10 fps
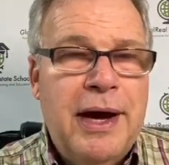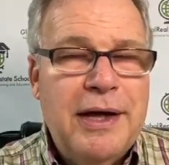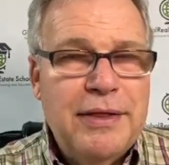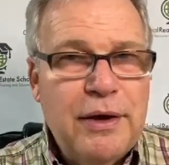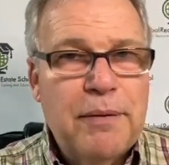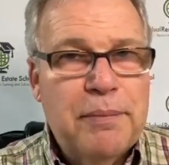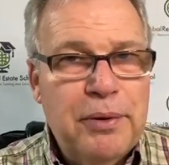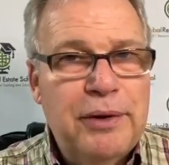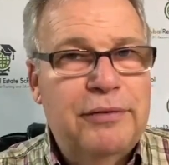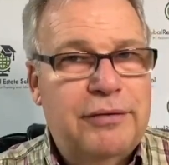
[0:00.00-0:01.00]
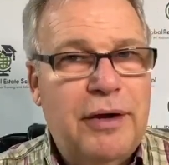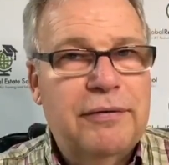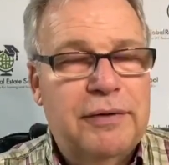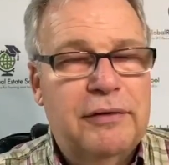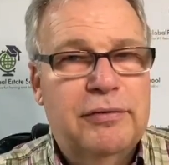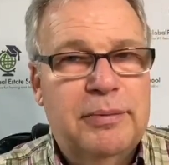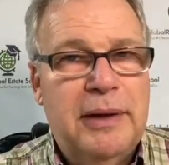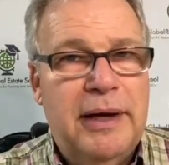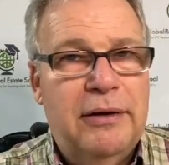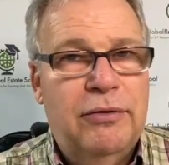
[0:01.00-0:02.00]
I think are pretty
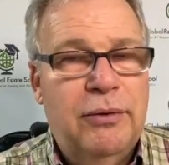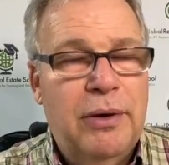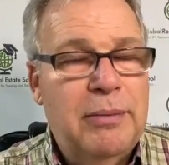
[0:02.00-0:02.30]
self-explanatory,